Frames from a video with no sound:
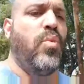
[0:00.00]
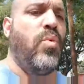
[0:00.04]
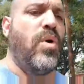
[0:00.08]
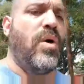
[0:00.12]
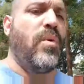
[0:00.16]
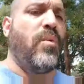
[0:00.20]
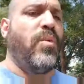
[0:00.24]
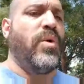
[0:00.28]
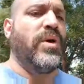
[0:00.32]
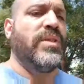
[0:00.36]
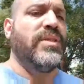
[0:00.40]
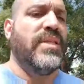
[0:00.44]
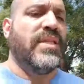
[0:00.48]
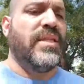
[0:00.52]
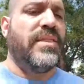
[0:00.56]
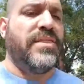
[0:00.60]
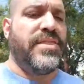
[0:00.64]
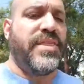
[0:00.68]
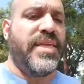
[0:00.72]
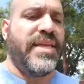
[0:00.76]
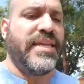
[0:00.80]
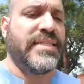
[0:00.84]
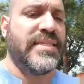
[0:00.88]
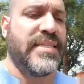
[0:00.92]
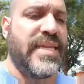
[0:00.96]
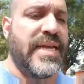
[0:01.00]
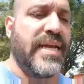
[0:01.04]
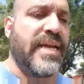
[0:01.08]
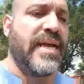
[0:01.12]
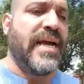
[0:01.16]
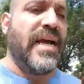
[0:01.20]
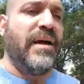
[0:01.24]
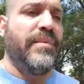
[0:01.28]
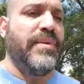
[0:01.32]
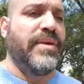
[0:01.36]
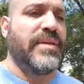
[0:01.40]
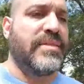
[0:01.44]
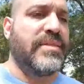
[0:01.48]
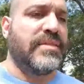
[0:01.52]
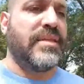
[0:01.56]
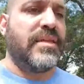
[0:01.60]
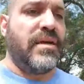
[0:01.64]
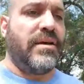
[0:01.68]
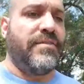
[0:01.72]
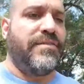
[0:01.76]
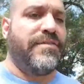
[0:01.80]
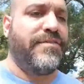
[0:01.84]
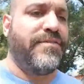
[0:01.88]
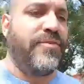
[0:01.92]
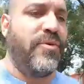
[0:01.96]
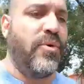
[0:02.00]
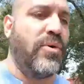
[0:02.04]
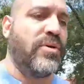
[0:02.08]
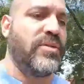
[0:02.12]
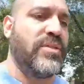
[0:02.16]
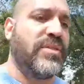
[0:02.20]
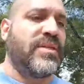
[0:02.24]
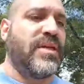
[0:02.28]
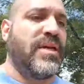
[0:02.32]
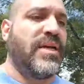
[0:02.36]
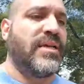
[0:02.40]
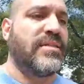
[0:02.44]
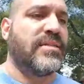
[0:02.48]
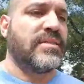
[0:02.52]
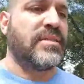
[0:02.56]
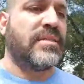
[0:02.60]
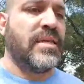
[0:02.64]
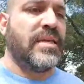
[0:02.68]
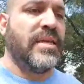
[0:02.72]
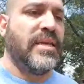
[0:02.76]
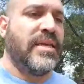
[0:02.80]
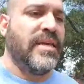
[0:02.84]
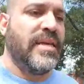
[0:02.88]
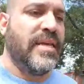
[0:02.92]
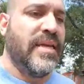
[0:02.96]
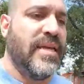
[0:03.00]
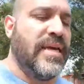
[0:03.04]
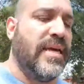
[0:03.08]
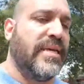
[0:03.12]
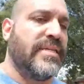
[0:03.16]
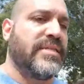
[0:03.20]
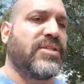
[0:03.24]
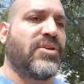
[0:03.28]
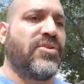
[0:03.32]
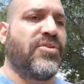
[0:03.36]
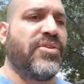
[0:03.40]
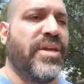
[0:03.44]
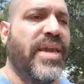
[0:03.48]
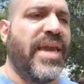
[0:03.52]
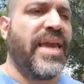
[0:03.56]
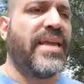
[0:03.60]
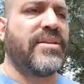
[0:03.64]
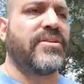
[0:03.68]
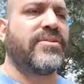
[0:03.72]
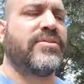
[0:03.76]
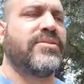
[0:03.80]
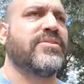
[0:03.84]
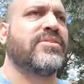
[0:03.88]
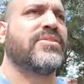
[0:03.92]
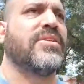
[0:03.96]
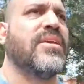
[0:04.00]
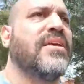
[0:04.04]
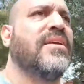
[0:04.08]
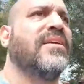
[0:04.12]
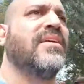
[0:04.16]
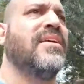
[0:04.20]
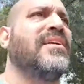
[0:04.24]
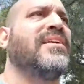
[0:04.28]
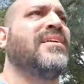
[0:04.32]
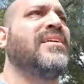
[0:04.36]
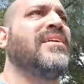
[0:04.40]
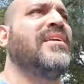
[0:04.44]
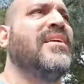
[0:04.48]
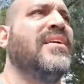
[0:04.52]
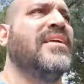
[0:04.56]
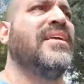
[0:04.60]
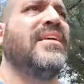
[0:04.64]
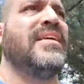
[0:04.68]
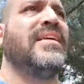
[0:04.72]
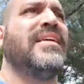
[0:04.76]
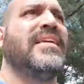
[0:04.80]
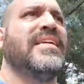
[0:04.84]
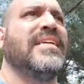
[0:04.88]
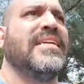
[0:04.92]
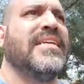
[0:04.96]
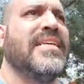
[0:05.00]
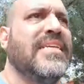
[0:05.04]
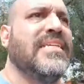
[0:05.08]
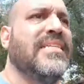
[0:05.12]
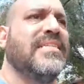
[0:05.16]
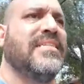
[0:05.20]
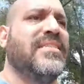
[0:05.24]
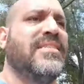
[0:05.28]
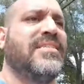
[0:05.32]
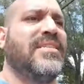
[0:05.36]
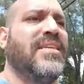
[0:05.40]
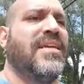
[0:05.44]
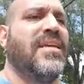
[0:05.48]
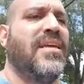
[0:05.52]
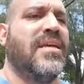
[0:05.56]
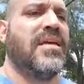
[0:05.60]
one of the things that comics affords us as creators is